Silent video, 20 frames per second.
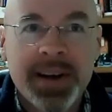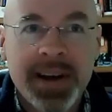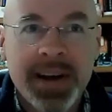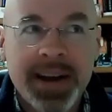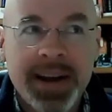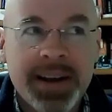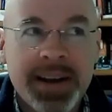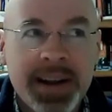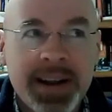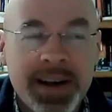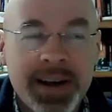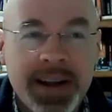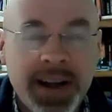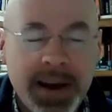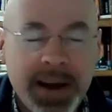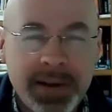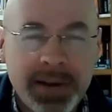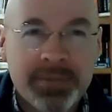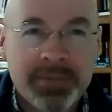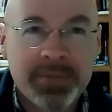
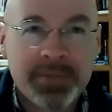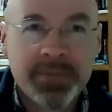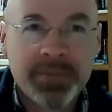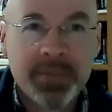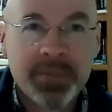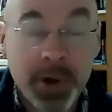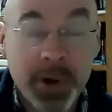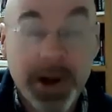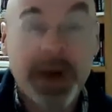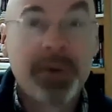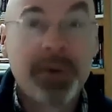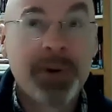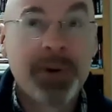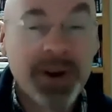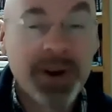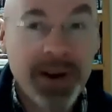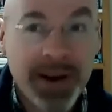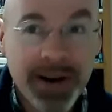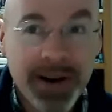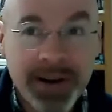and what I
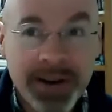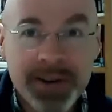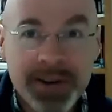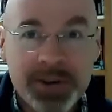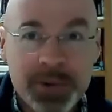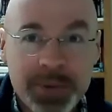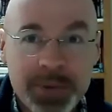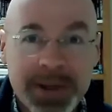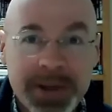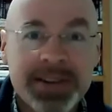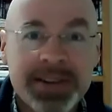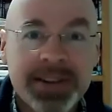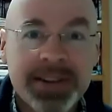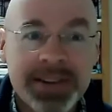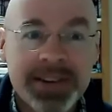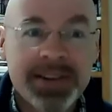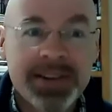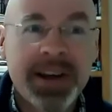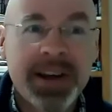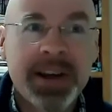recall is you basically
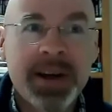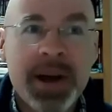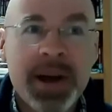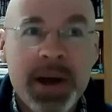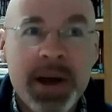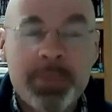saying,